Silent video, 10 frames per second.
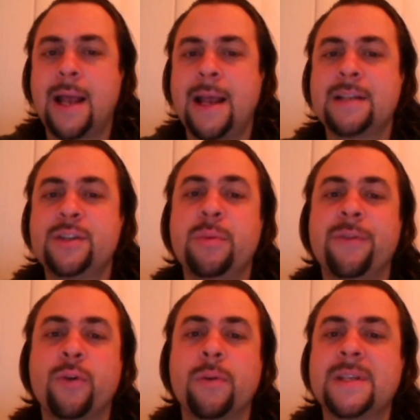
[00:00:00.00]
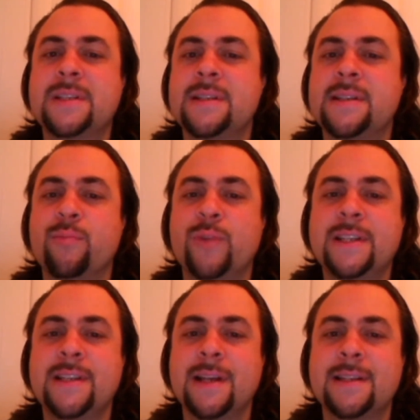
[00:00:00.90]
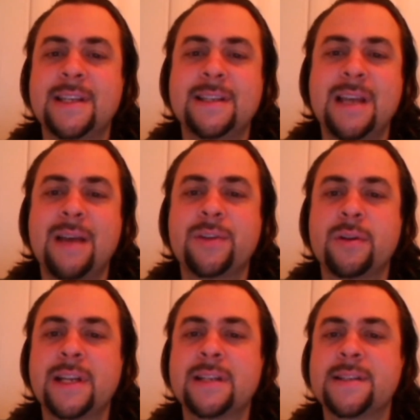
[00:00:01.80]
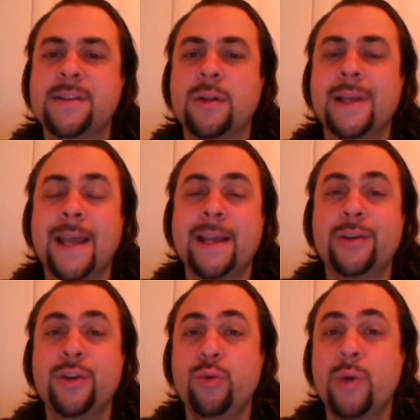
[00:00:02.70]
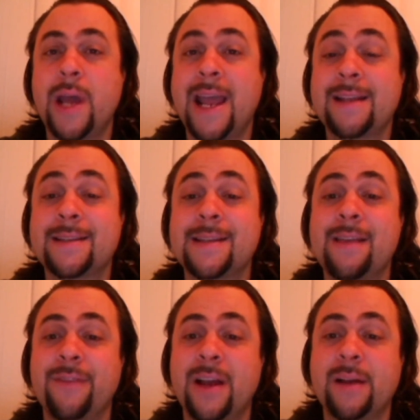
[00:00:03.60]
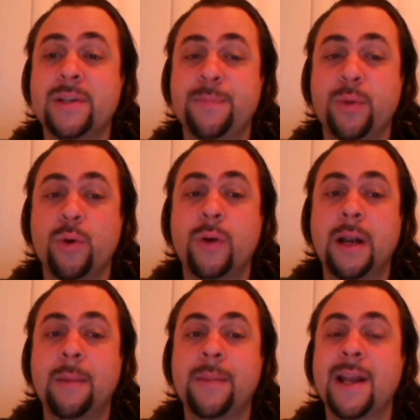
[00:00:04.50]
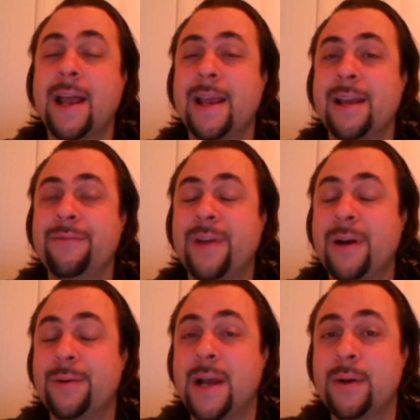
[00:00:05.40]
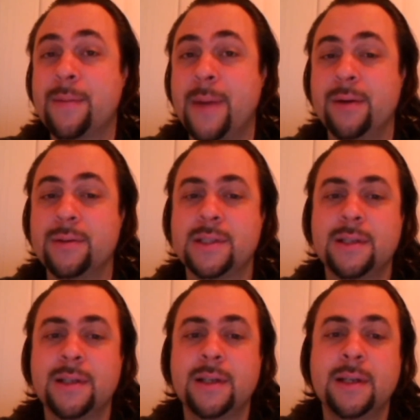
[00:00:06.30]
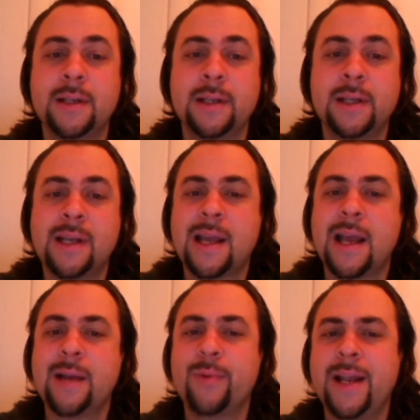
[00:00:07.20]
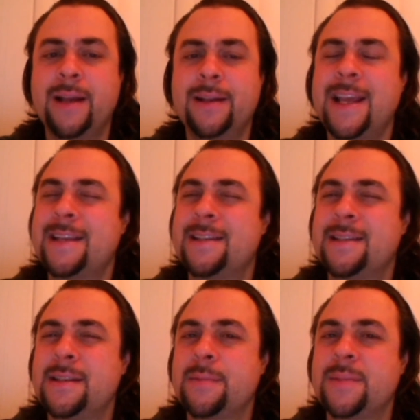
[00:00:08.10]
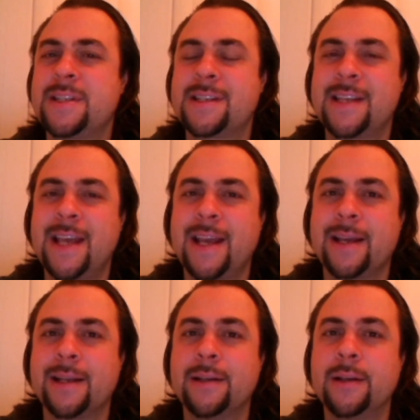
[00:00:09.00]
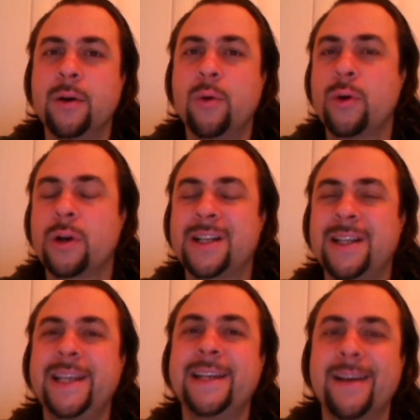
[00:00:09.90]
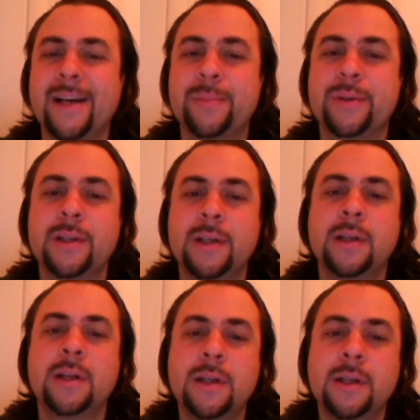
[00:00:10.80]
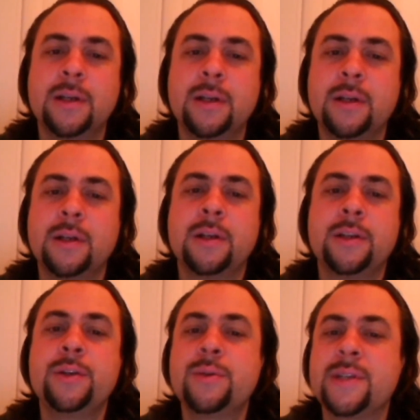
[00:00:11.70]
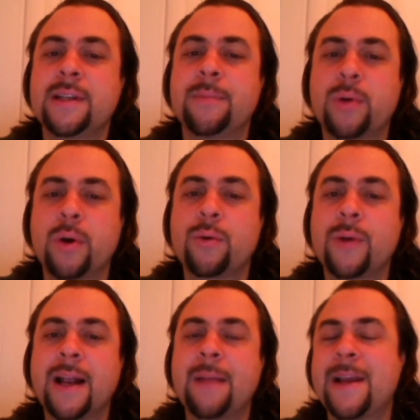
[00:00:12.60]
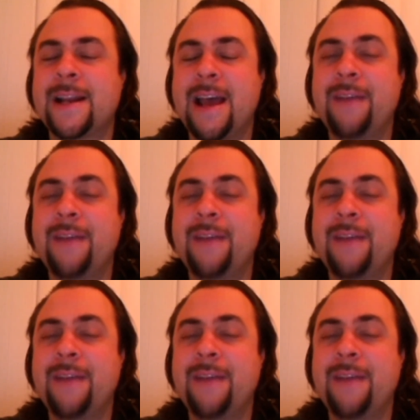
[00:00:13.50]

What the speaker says: I had to perform a system reset is after installing a new antivirus program that I had found out about. I ran a system scan or cleanup using the program, and